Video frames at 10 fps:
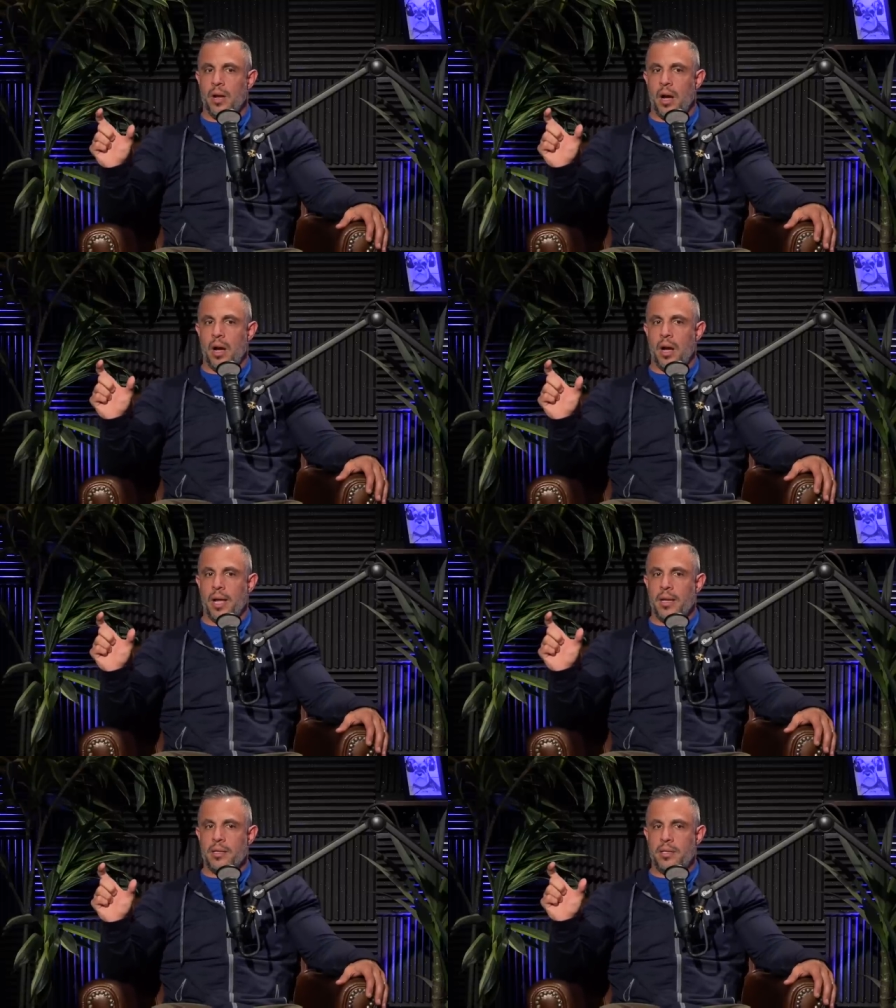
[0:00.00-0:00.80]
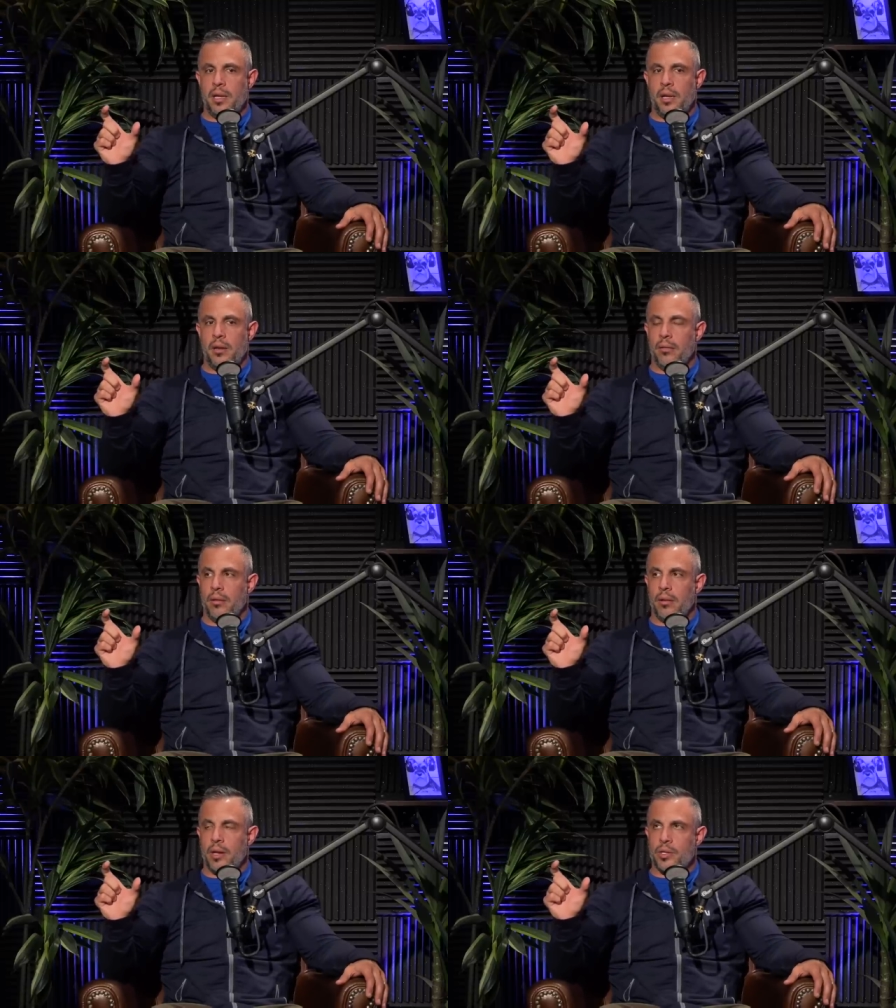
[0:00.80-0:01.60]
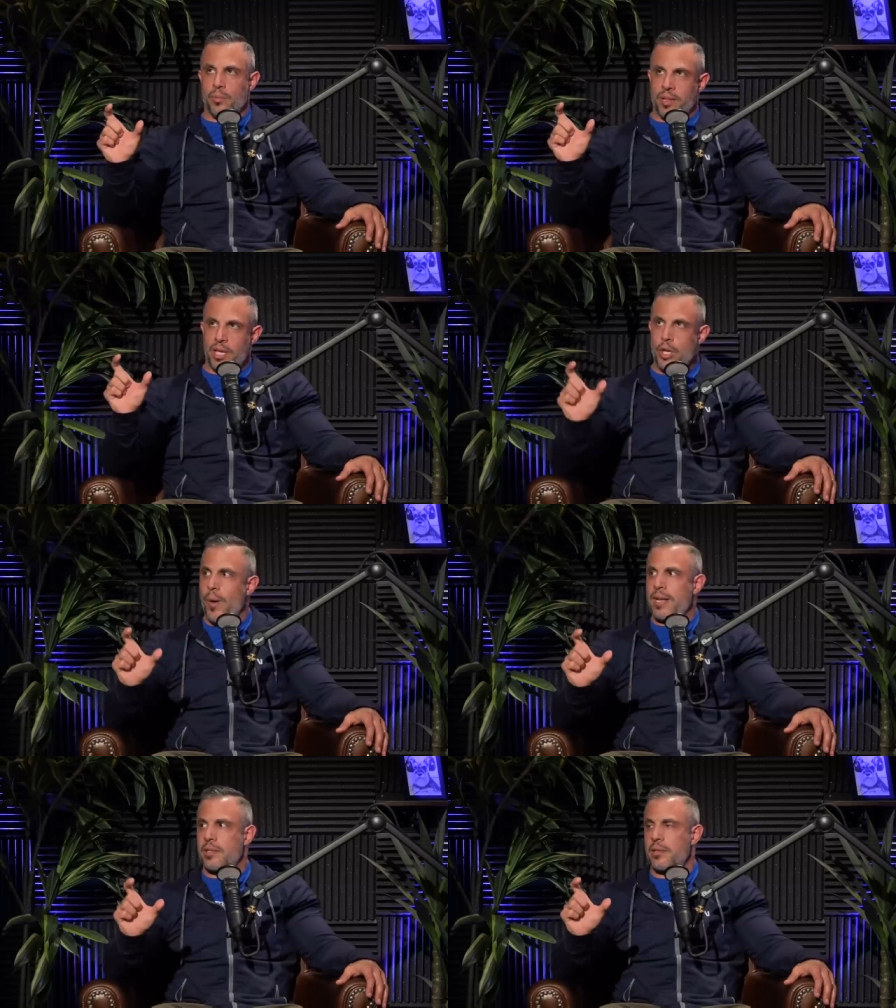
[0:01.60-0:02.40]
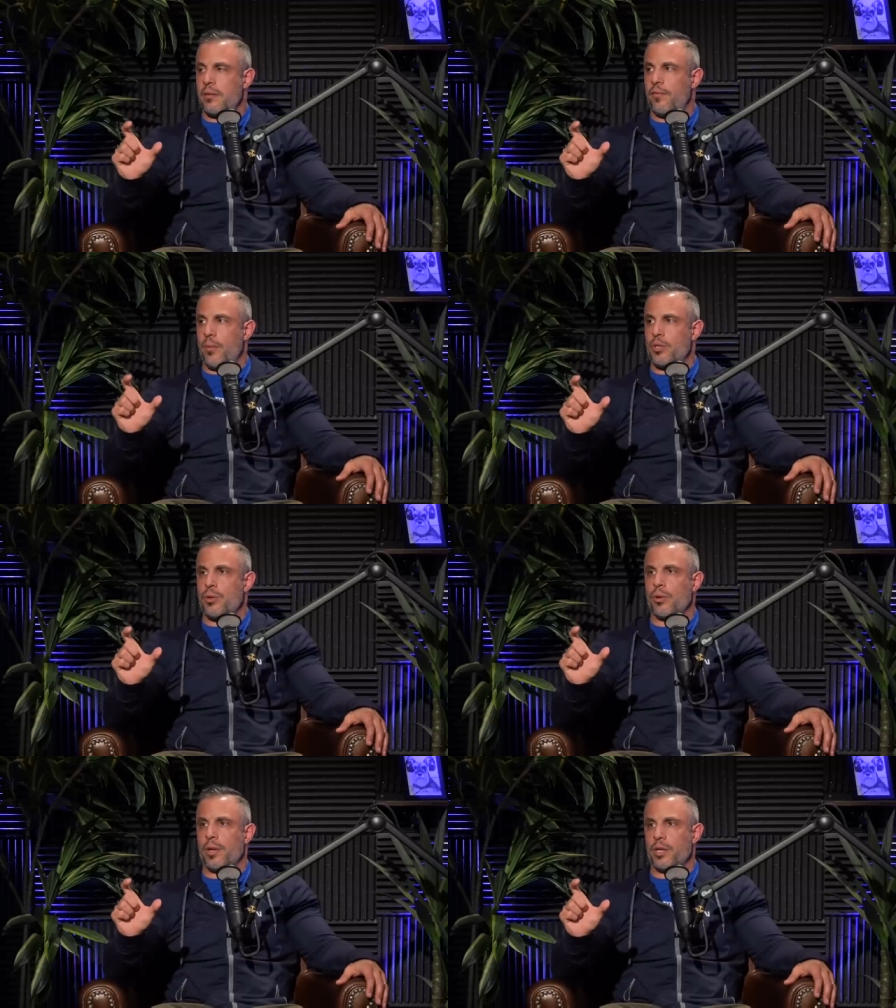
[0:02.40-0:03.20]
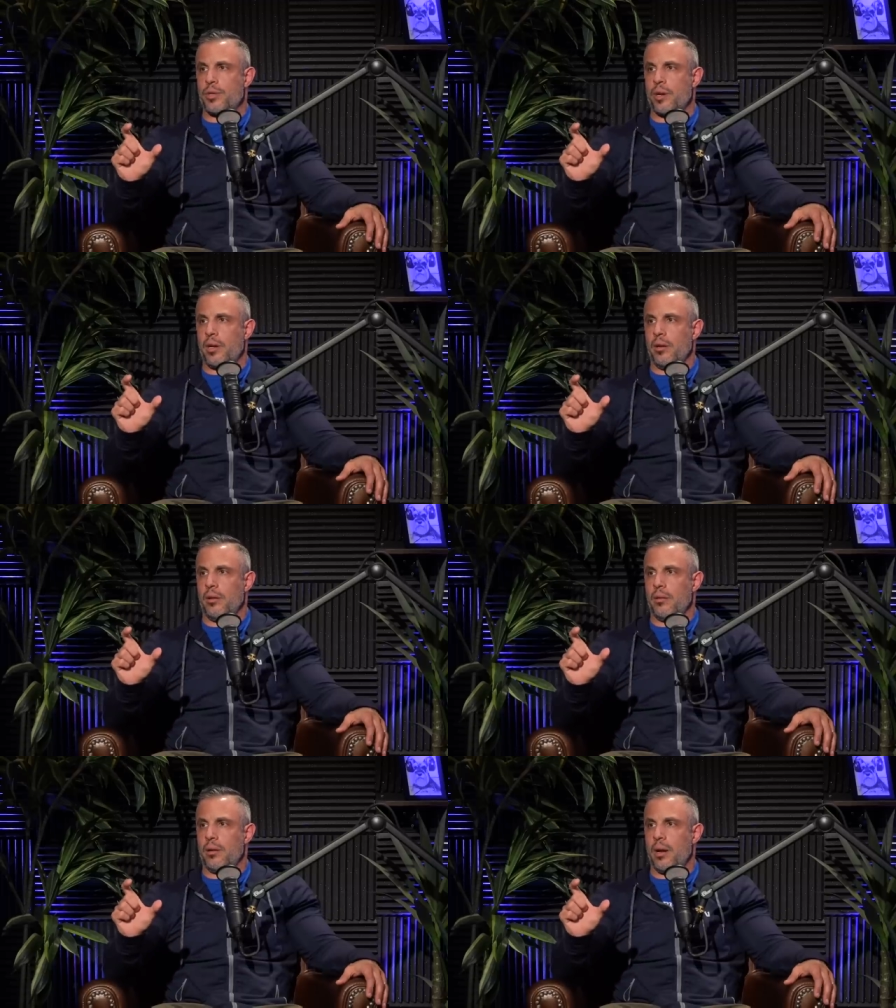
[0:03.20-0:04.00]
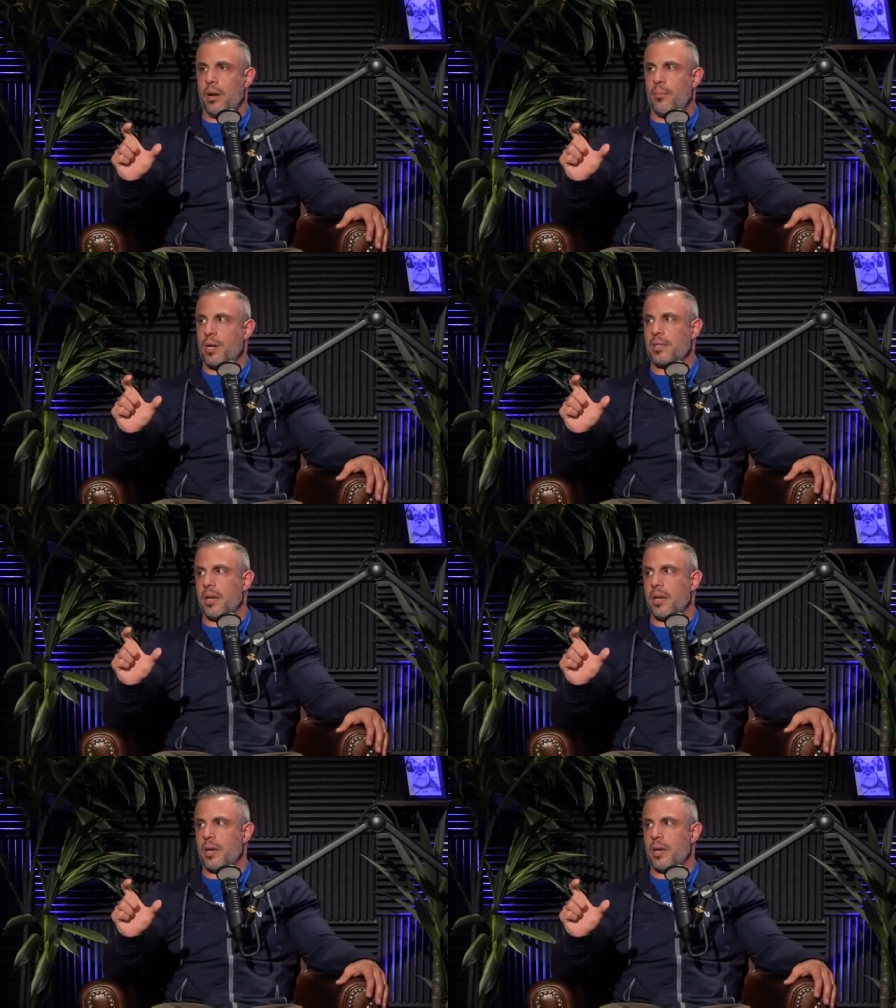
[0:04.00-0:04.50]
dollars uh, is, the, is what the U S pharmaceutical industry uh, brings